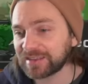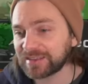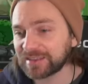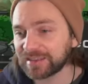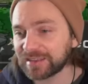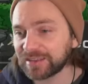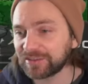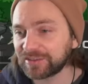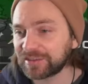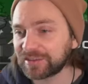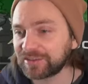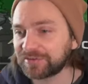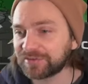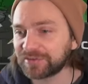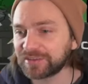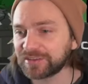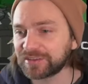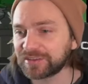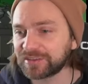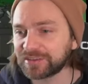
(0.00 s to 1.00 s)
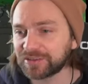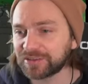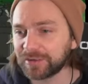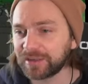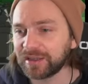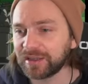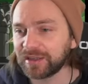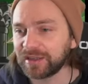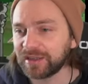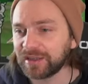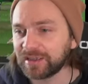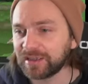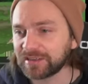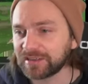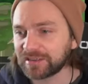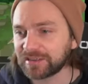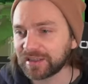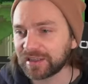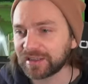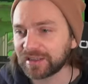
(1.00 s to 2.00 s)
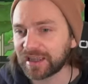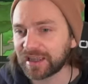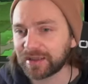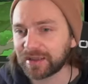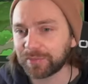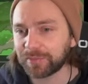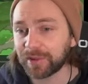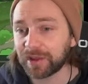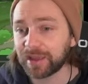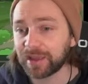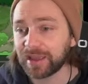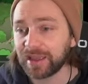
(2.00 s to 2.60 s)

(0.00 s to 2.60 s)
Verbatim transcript: a little difference to it, style of gameplay.